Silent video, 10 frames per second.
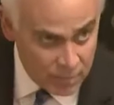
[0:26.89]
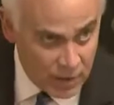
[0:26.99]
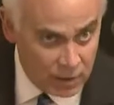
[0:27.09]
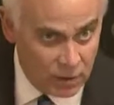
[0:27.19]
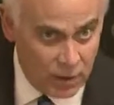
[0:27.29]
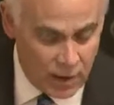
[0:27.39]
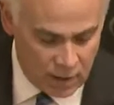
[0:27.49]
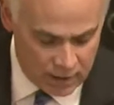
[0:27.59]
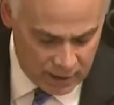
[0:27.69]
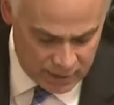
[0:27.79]
Medical
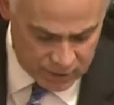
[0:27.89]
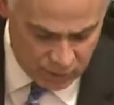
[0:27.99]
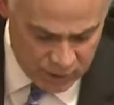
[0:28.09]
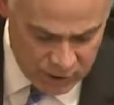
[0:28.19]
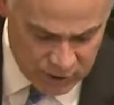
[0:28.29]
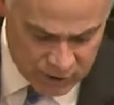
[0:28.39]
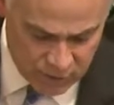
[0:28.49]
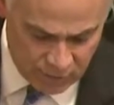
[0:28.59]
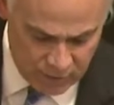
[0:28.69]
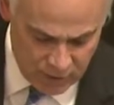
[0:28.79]
Alley has a rich
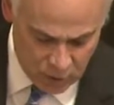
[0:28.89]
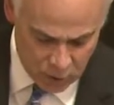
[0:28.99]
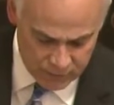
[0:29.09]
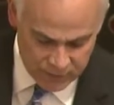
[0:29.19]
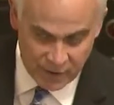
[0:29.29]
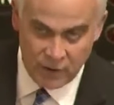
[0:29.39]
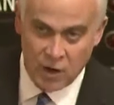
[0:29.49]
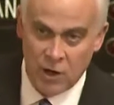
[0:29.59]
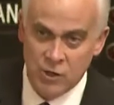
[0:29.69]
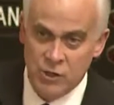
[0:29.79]
history of being home to the
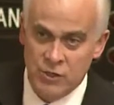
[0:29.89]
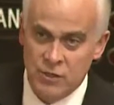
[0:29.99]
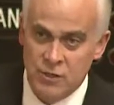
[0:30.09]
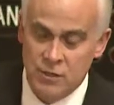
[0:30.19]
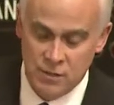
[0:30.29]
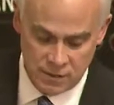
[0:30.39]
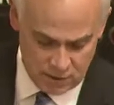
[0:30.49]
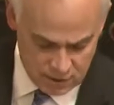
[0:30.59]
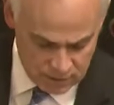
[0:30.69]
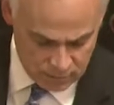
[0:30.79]
largest,
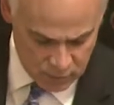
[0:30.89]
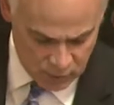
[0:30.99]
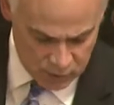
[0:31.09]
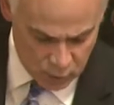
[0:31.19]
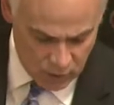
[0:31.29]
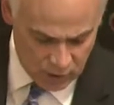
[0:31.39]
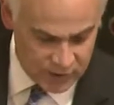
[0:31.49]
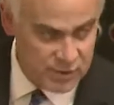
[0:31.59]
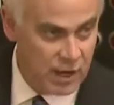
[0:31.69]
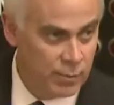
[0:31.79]
most
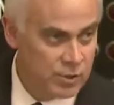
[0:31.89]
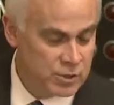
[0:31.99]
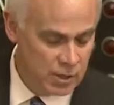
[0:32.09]
well-established